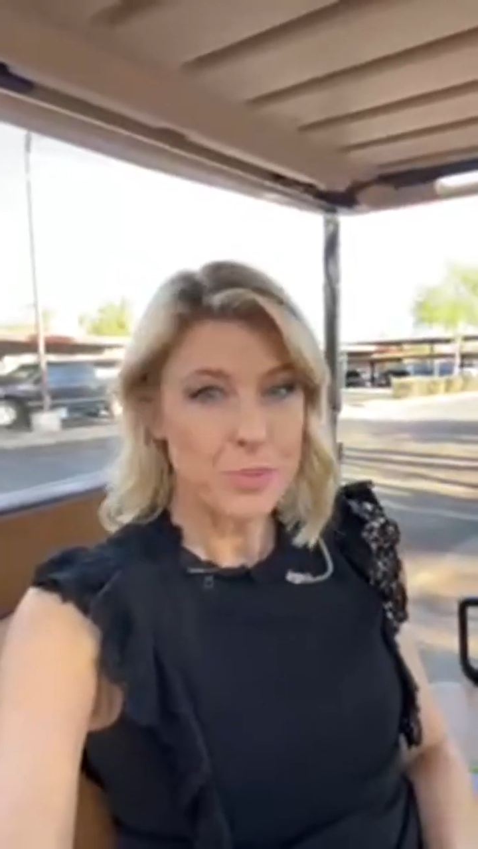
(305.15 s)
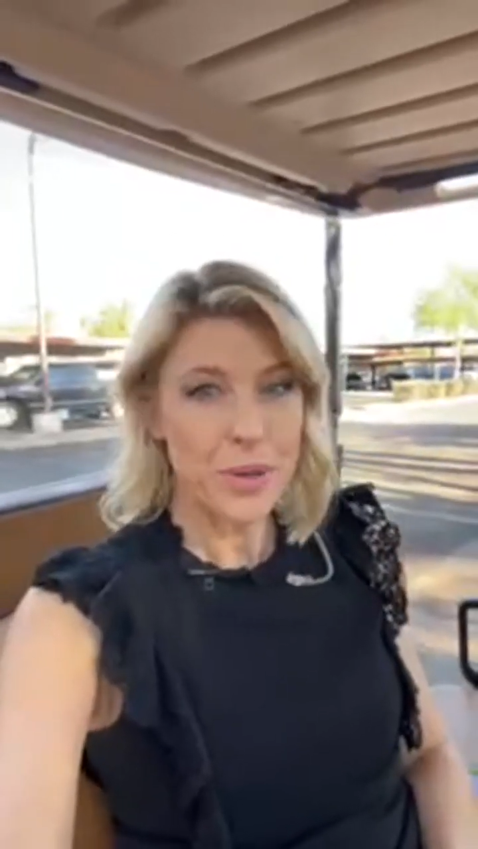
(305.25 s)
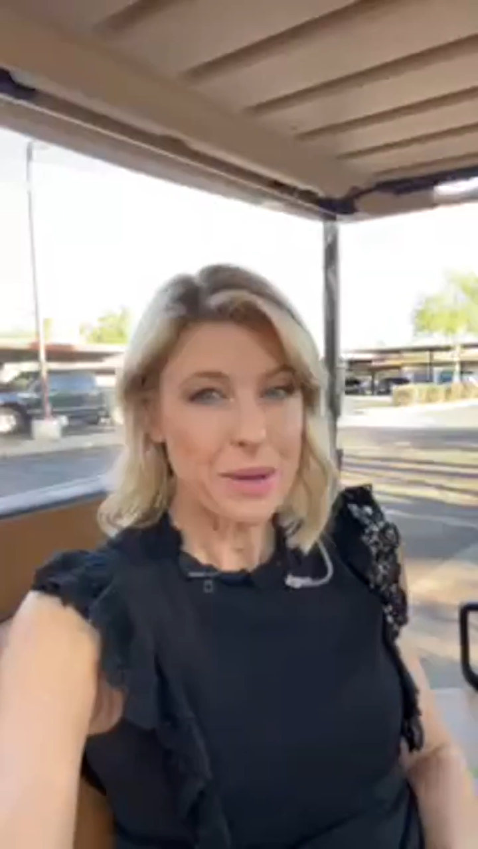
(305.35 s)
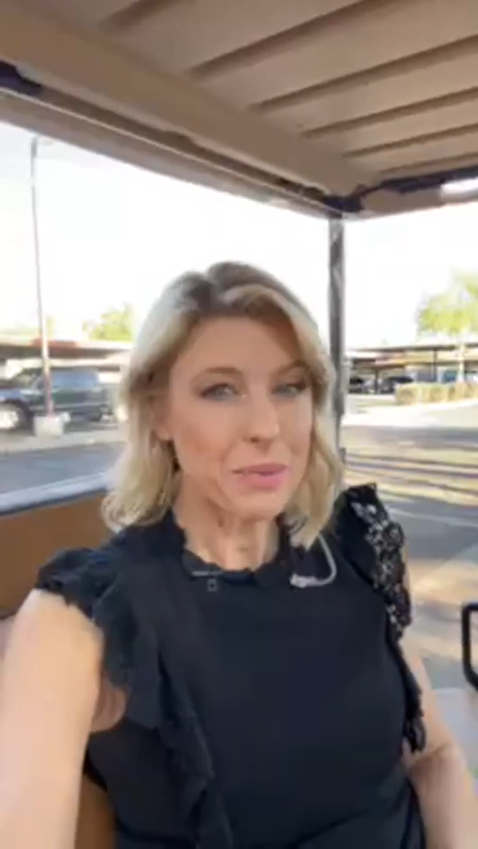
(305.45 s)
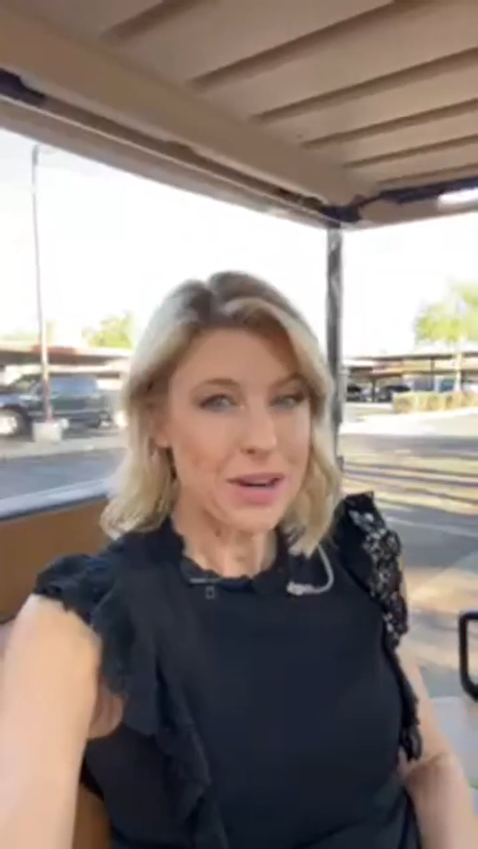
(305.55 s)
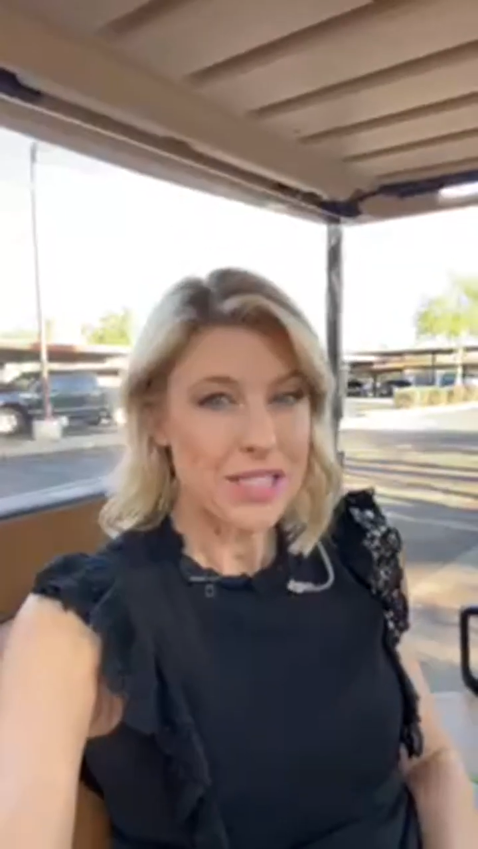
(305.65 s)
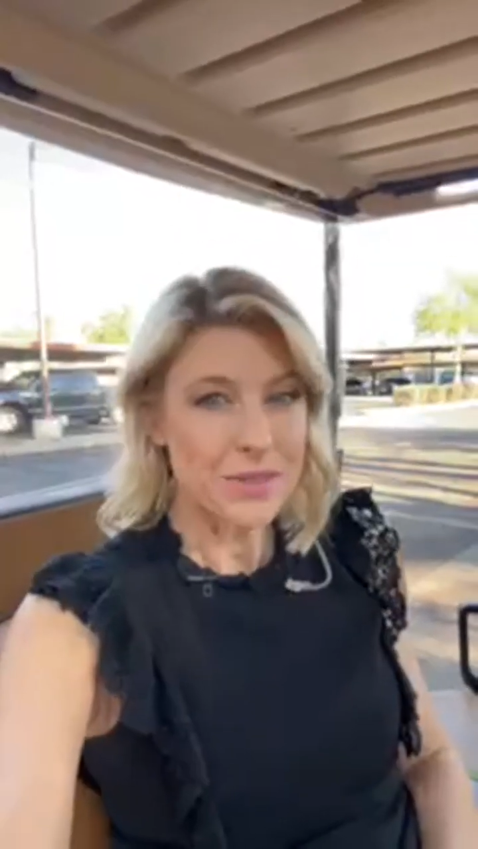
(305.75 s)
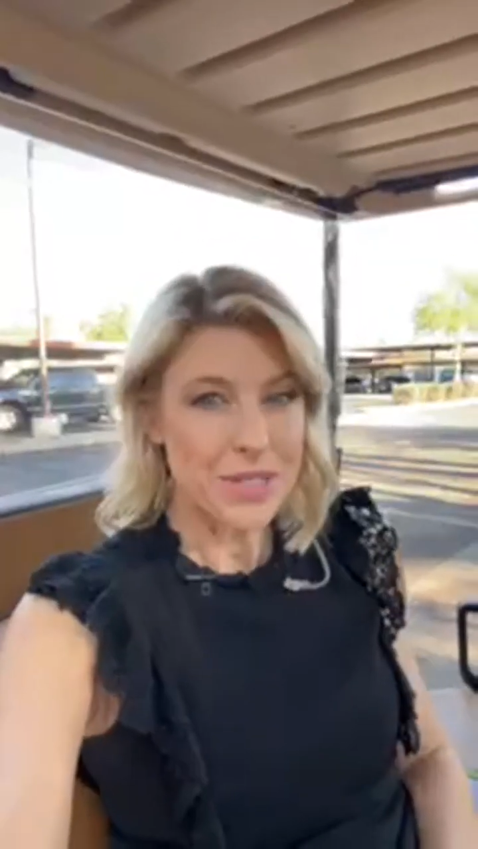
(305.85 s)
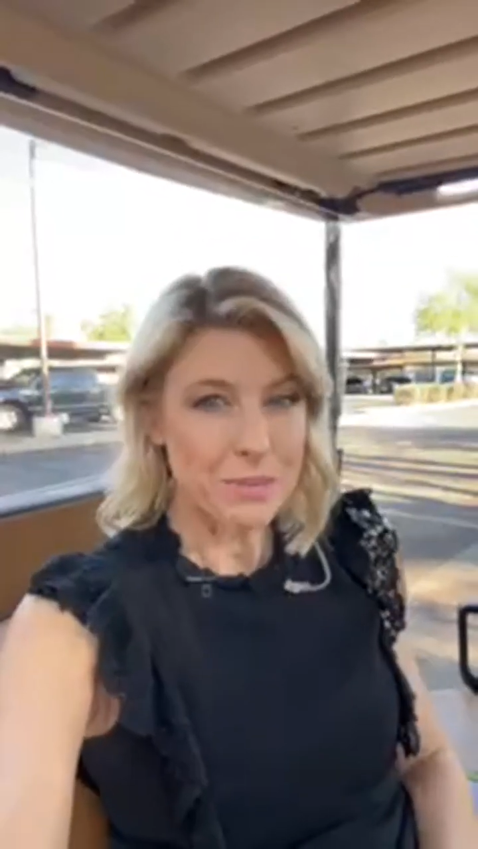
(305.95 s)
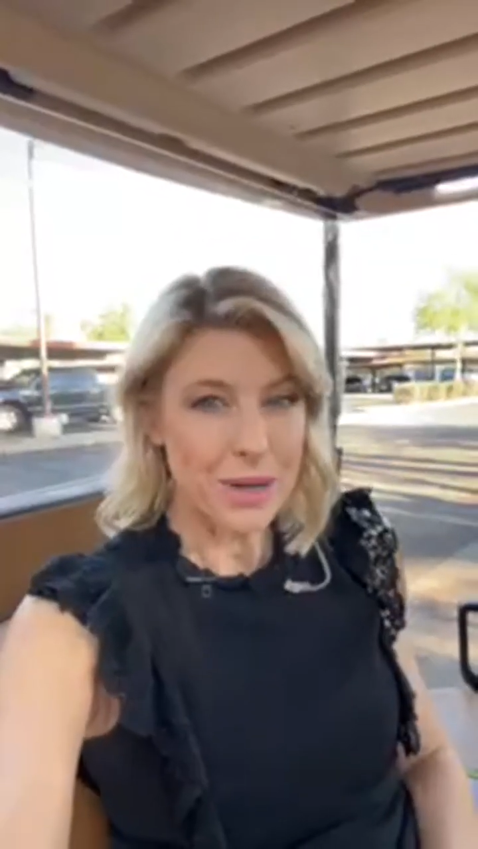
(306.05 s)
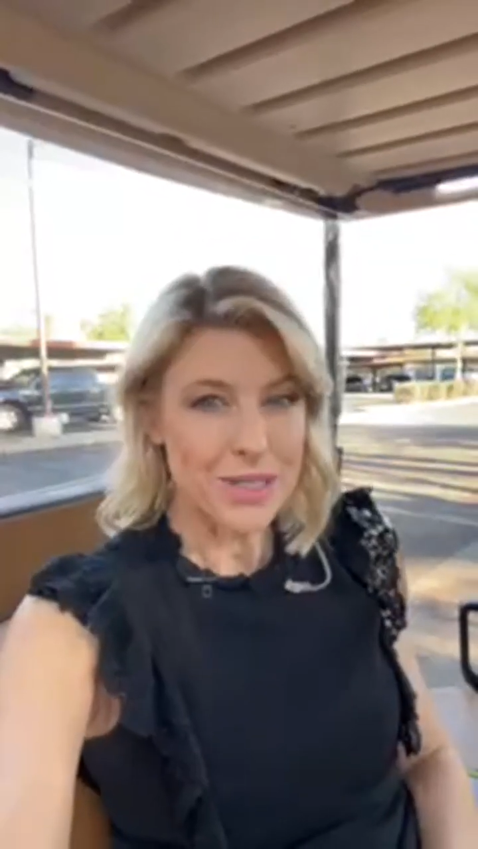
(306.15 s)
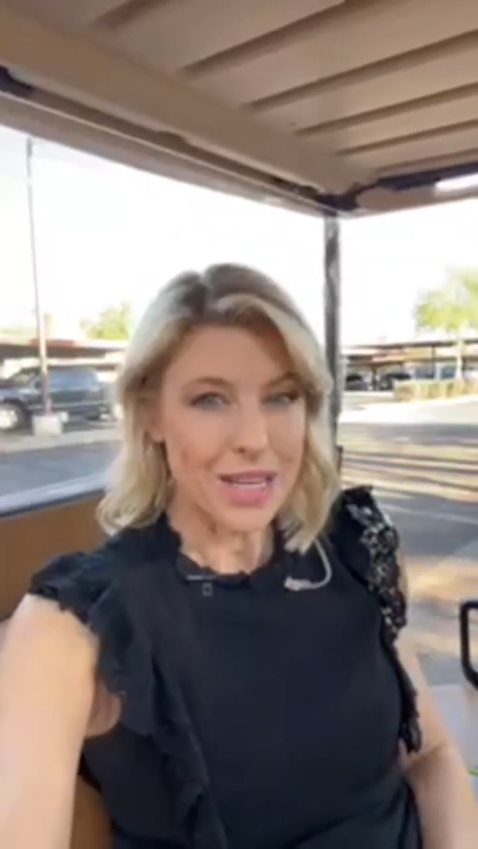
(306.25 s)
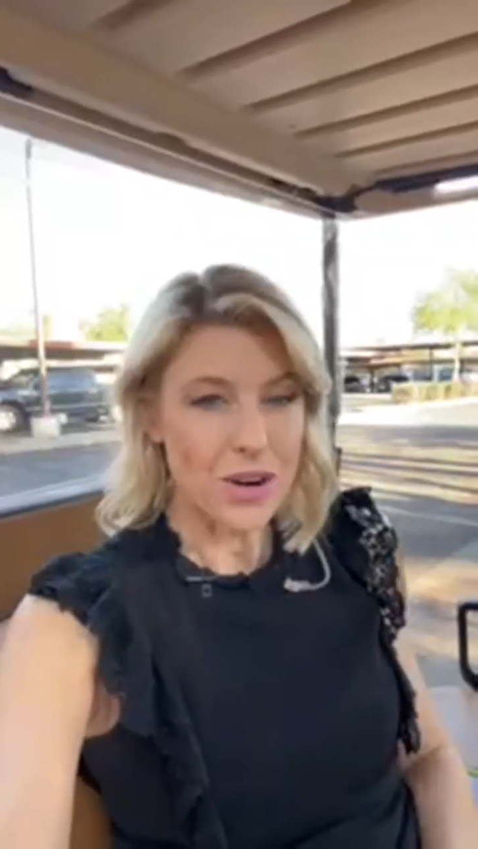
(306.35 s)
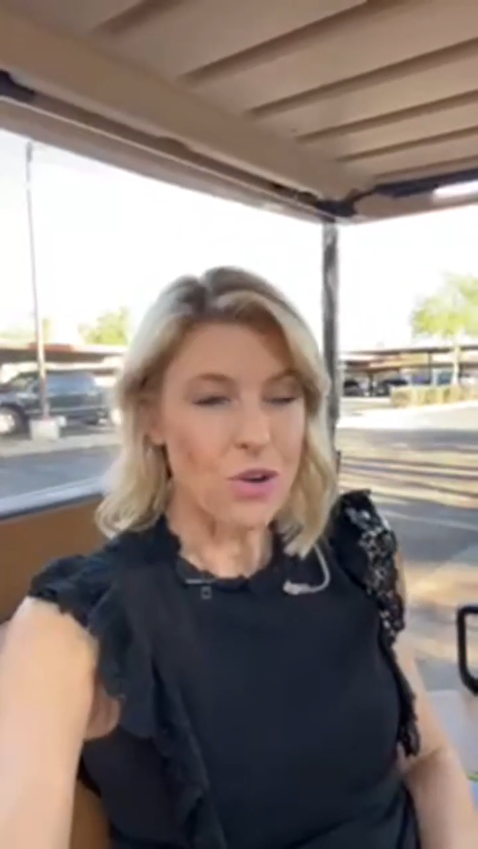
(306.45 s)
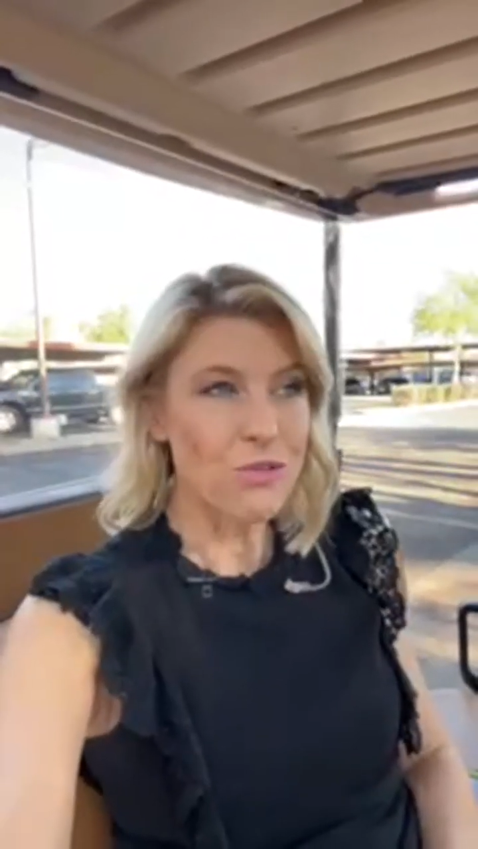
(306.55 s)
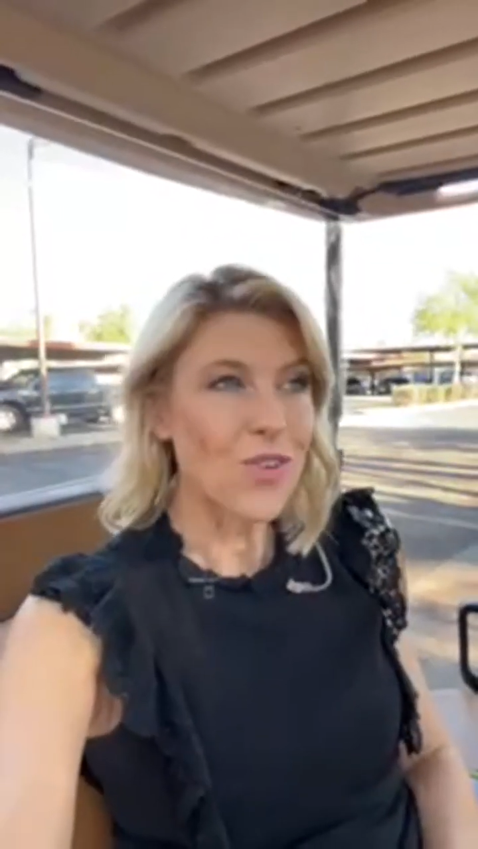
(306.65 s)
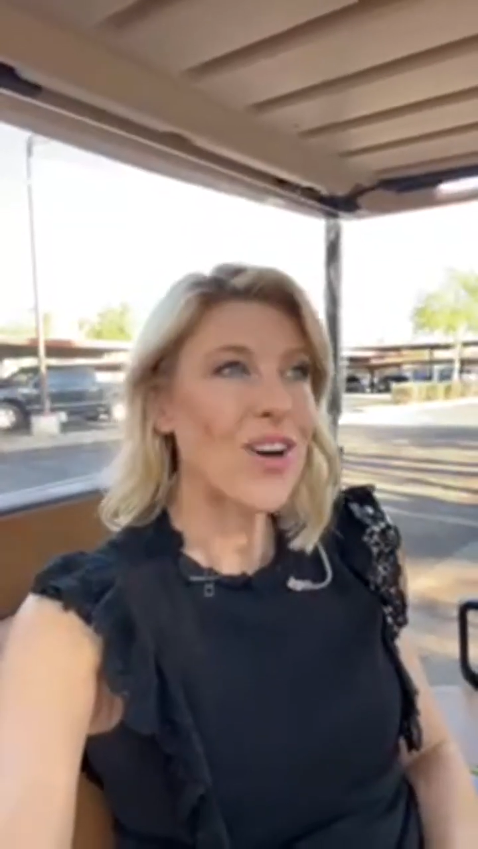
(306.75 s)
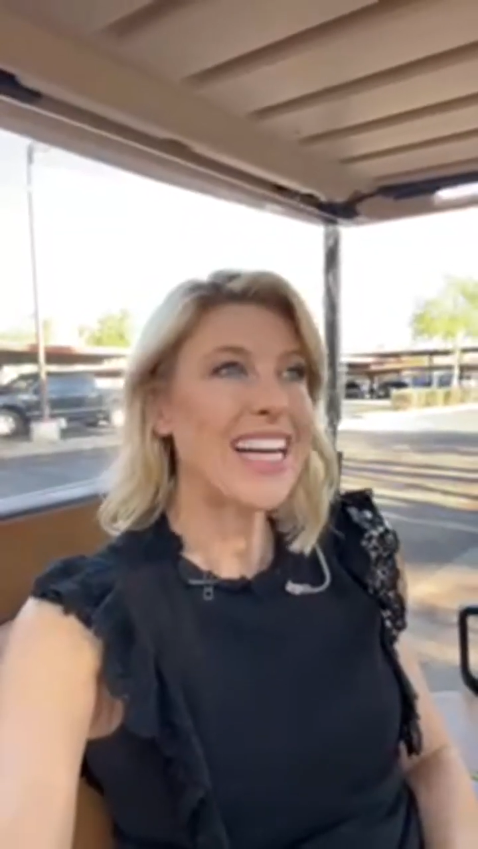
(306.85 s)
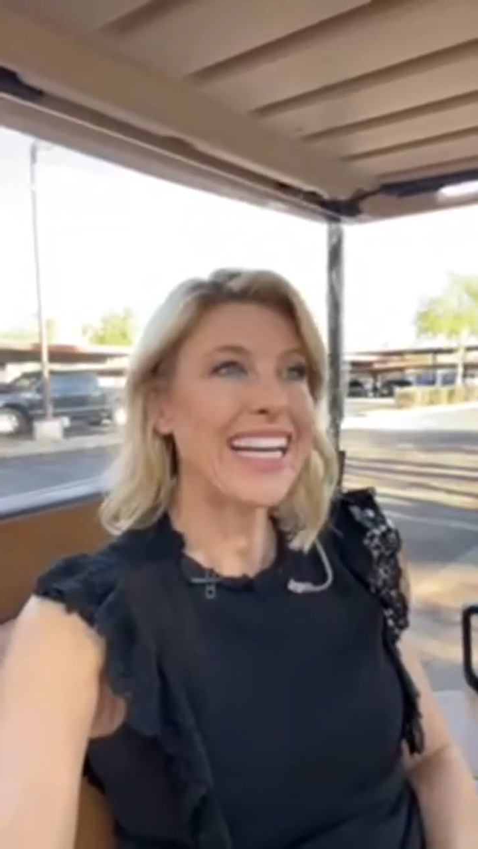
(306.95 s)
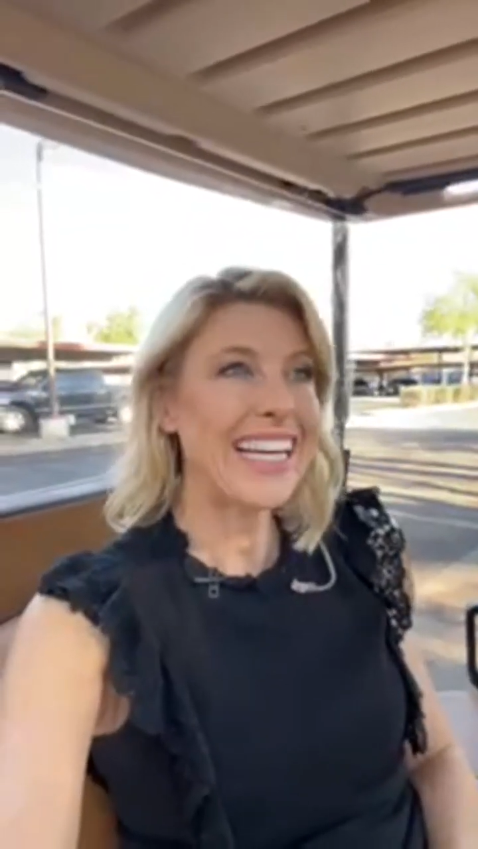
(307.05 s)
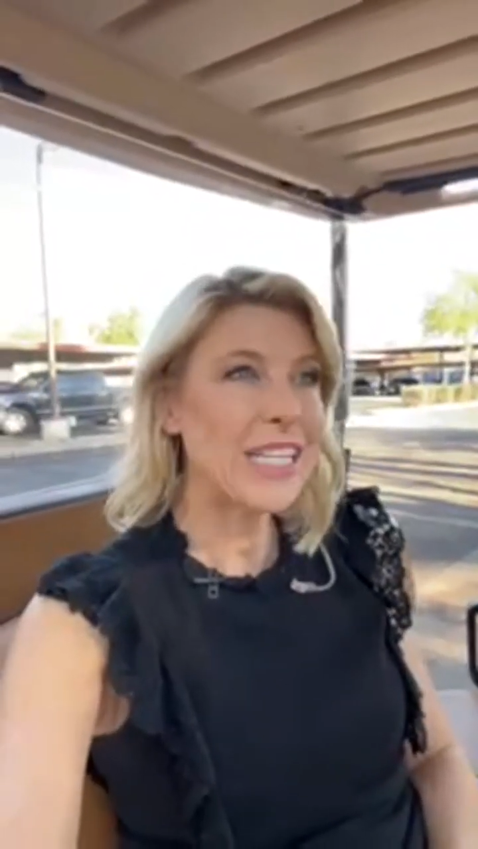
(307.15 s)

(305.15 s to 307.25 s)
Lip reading: It's pretty impressive. Some parts got over an